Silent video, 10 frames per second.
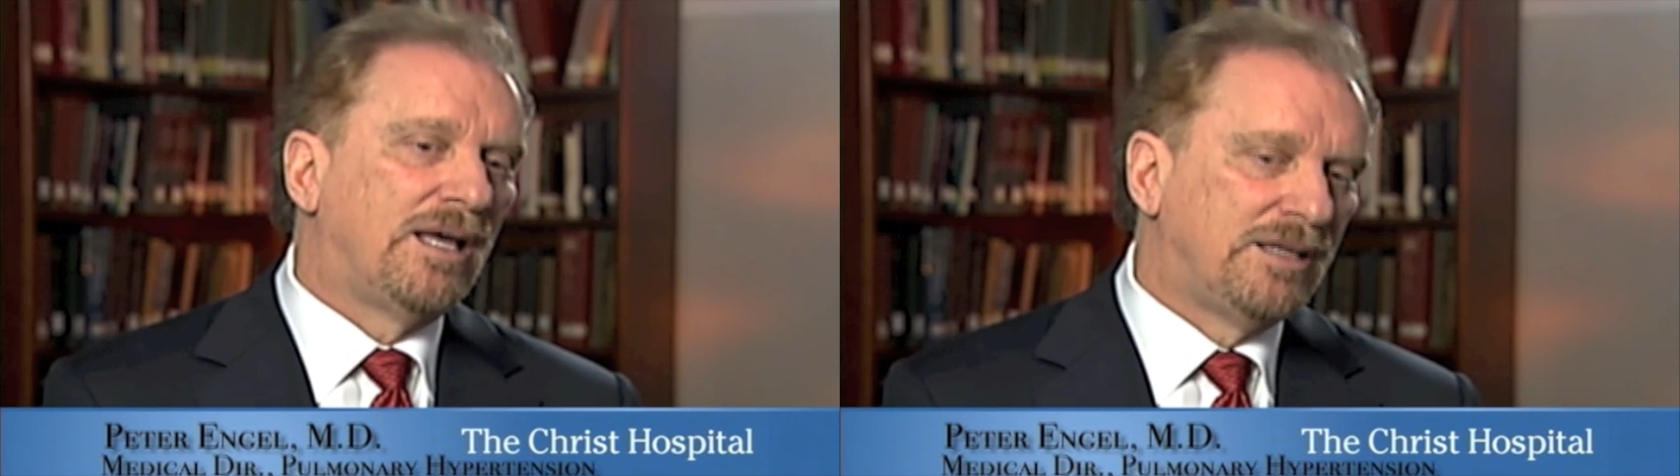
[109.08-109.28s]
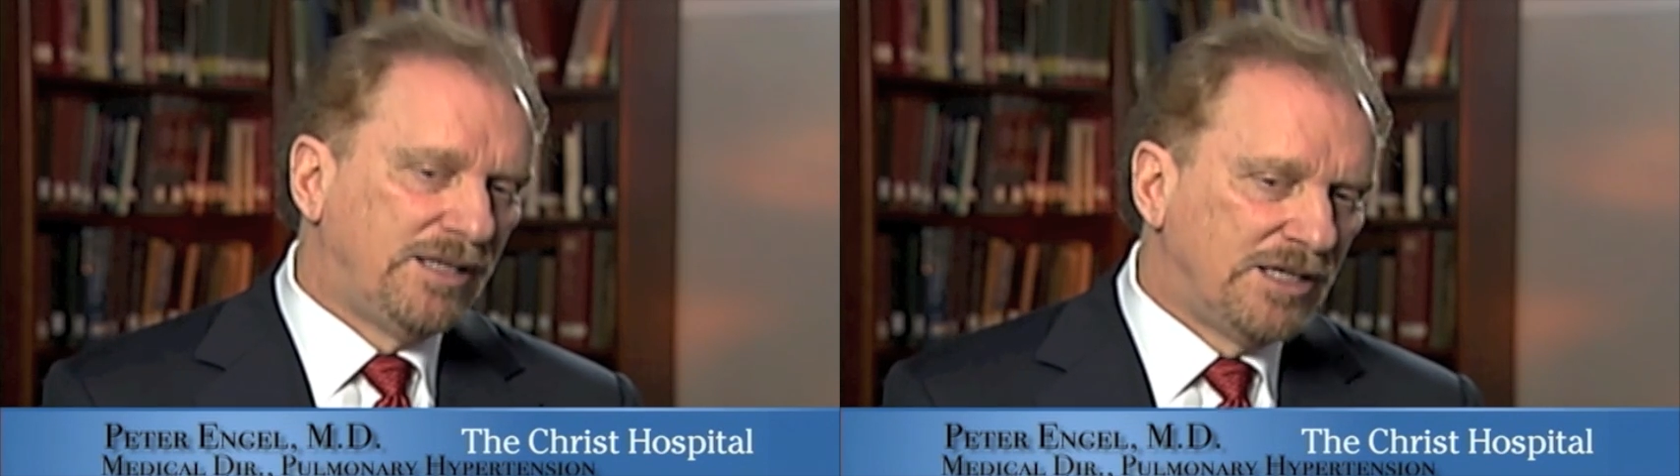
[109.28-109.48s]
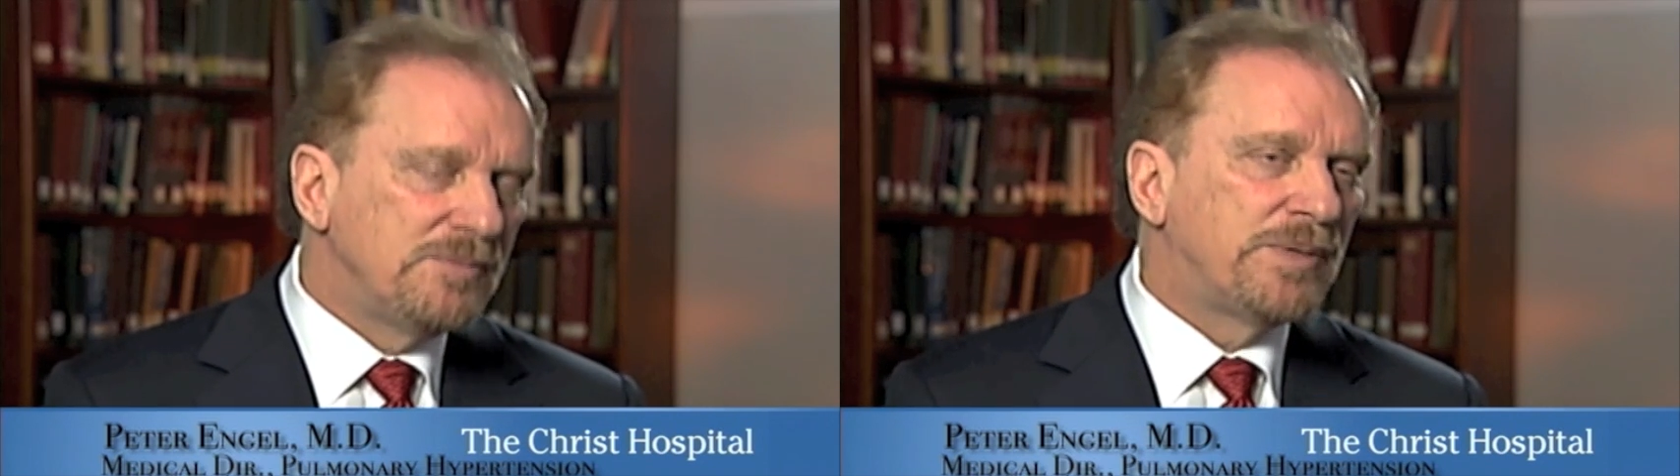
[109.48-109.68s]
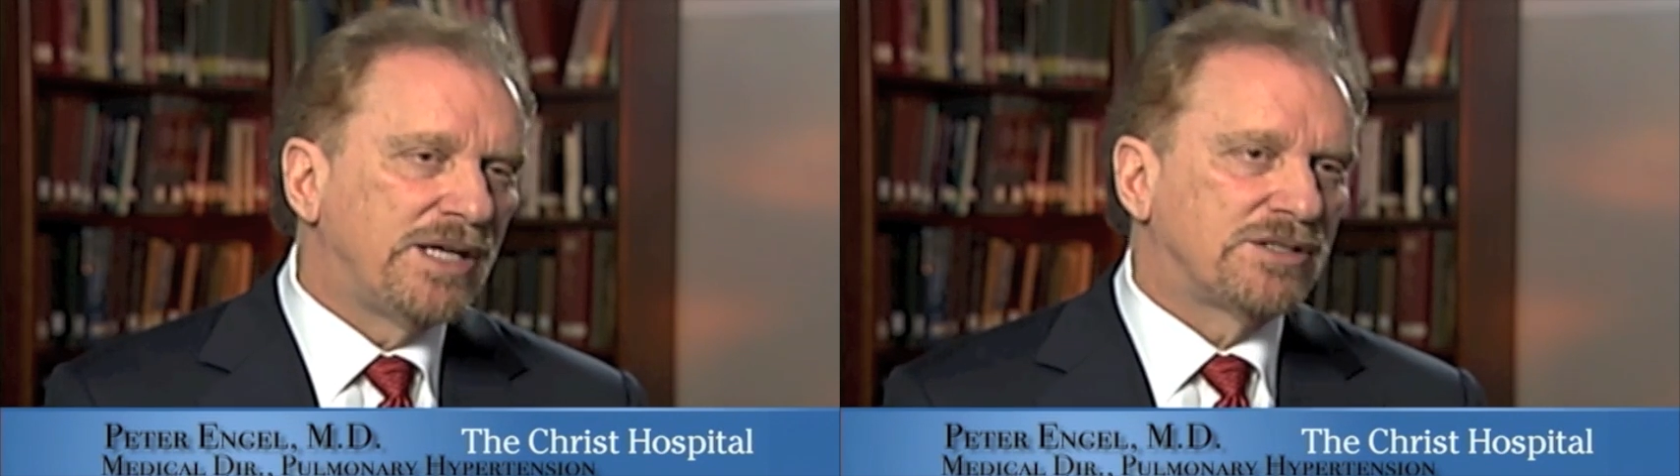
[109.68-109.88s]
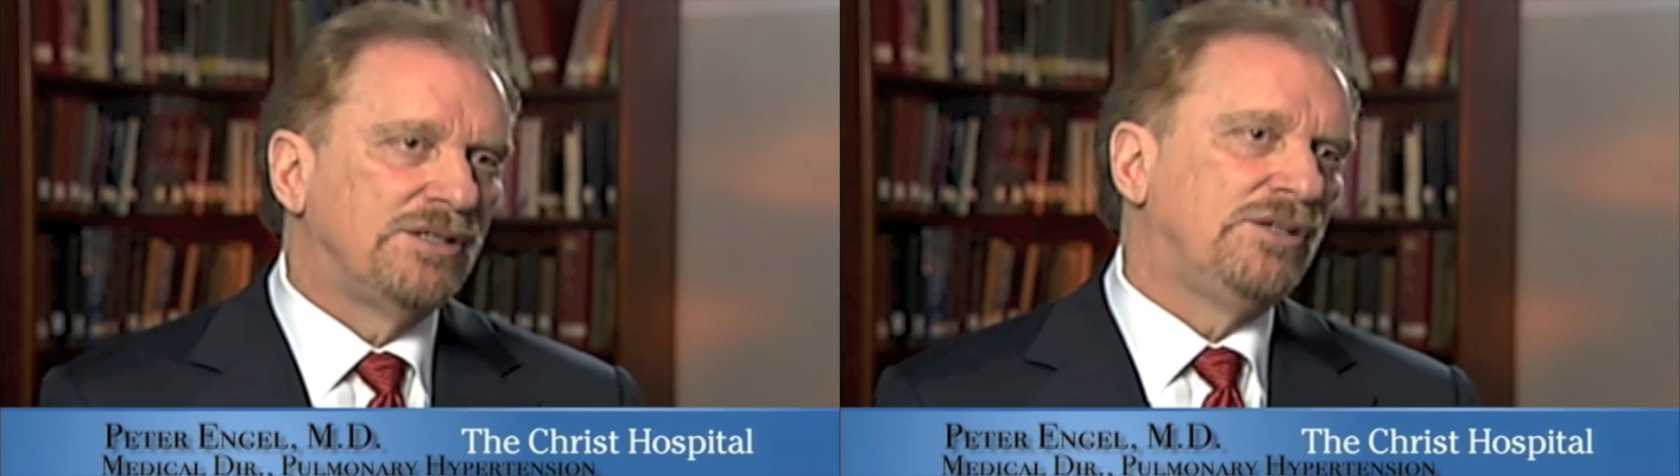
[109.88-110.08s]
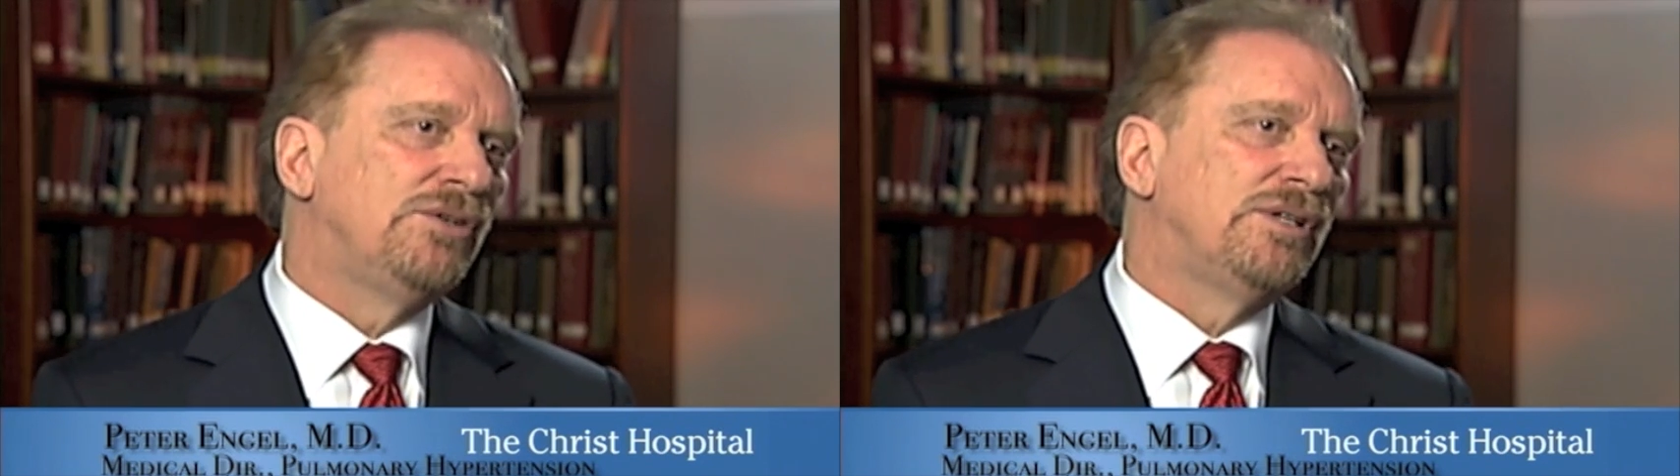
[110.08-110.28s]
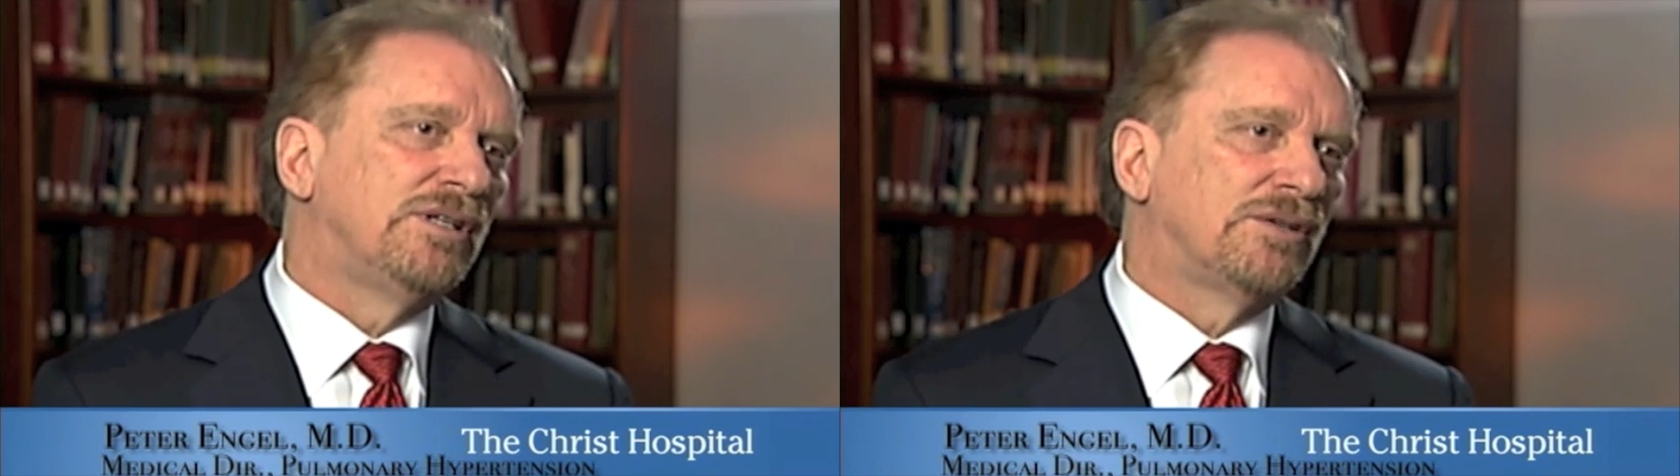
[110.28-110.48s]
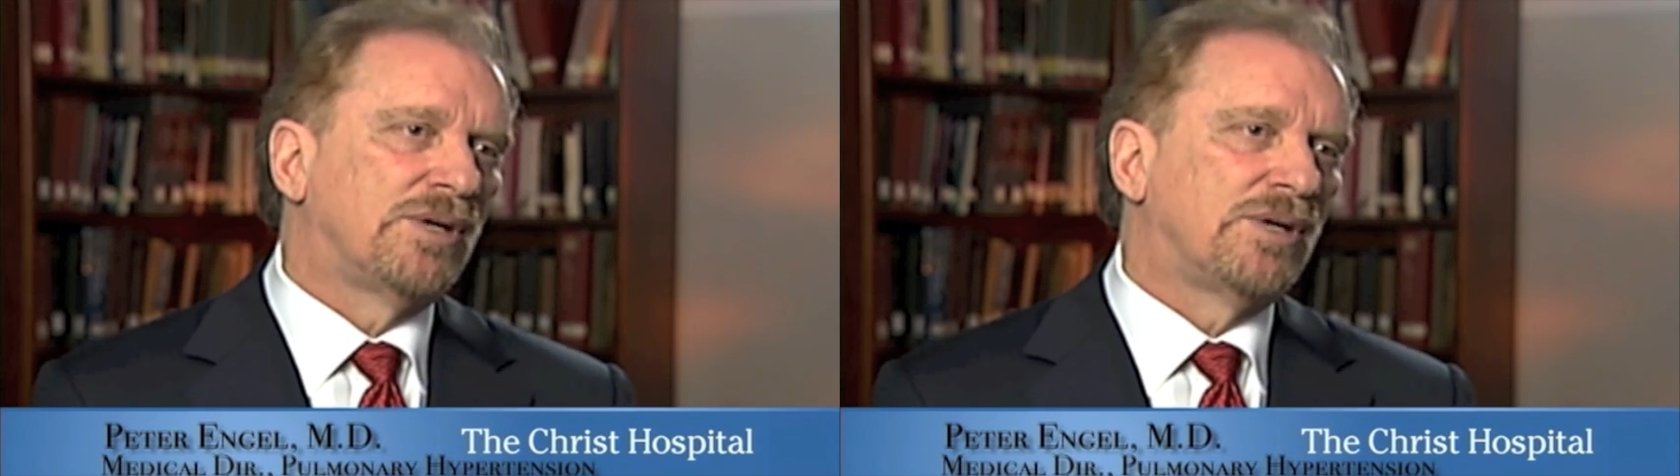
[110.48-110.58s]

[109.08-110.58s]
the inpatient unit at